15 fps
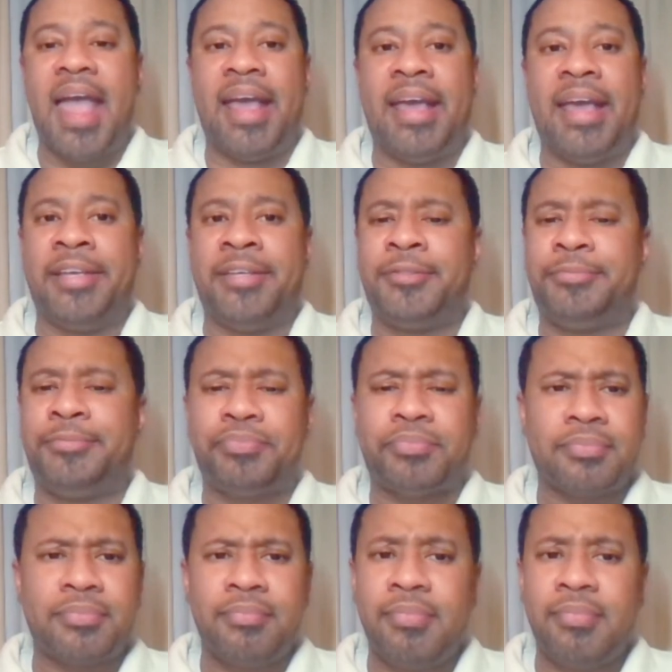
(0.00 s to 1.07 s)
And
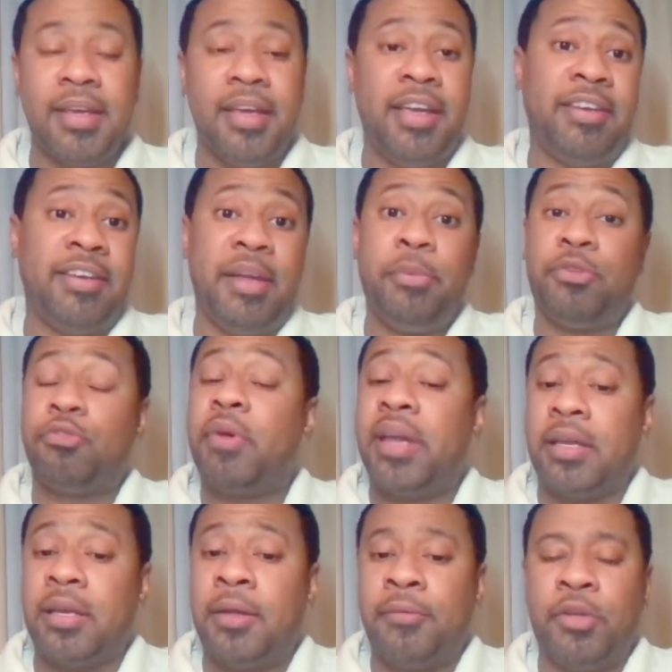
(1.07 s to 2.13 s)
it was
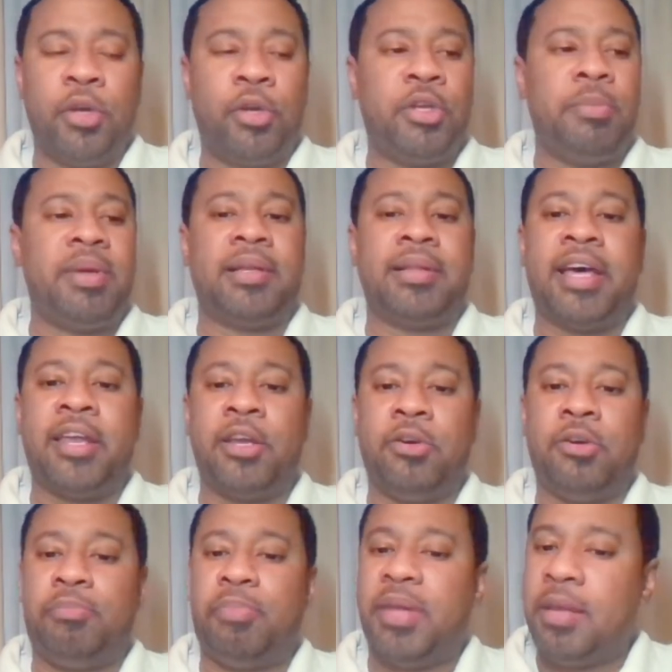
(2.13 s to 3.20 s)
great. You meet a lot of
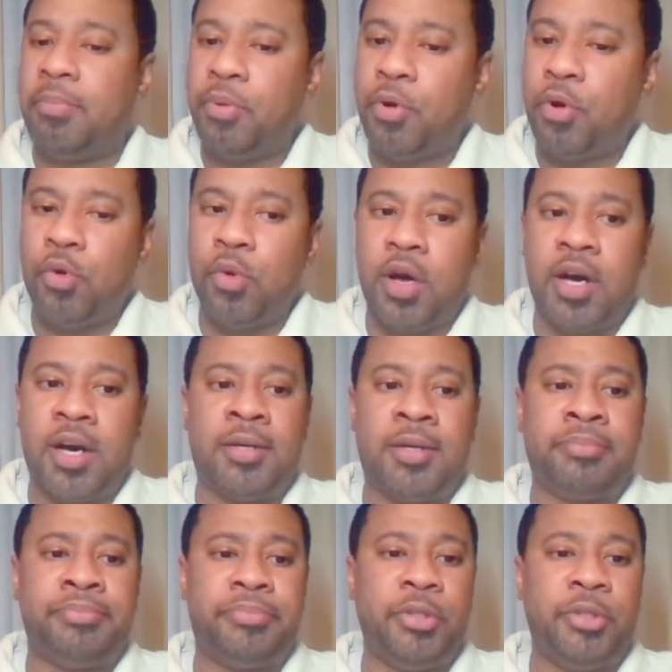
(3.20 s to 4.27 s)
good people.
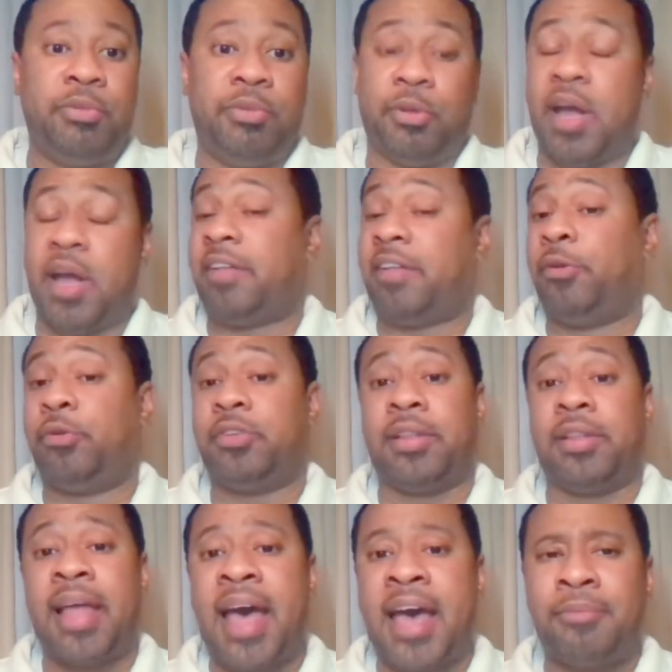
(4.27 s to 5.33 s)
I learned
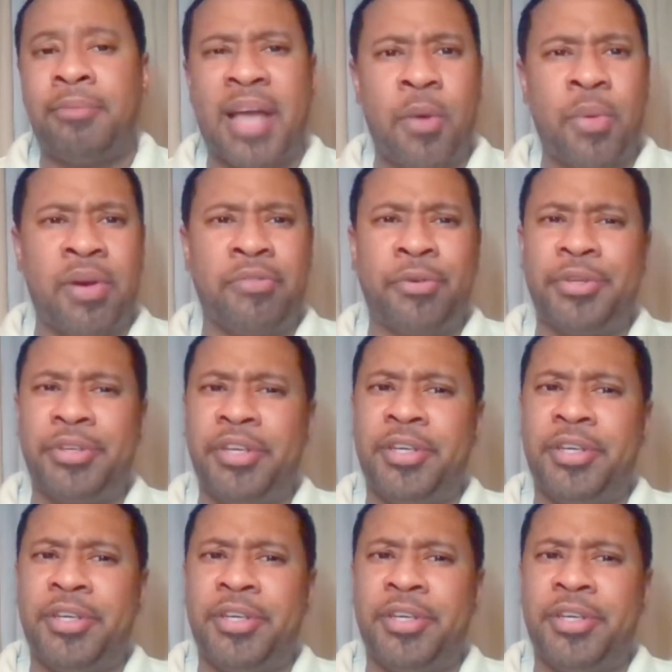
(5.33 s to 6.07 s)
a lot. However,